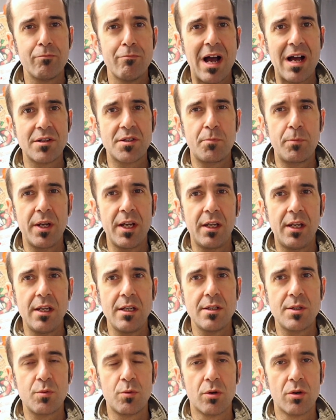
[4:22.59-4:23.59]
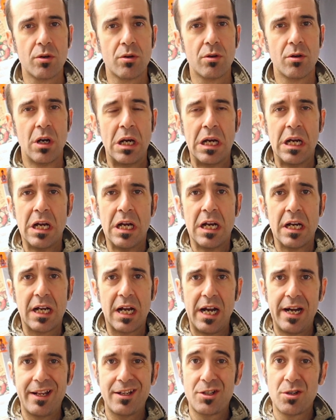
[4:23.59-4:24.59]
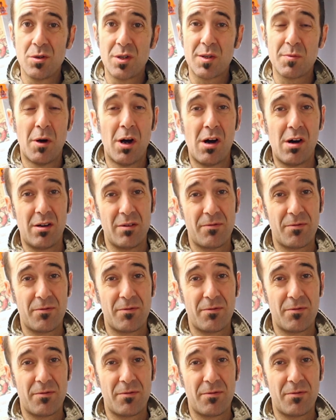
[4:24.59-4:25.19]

Mouse pinkies were kind of too small,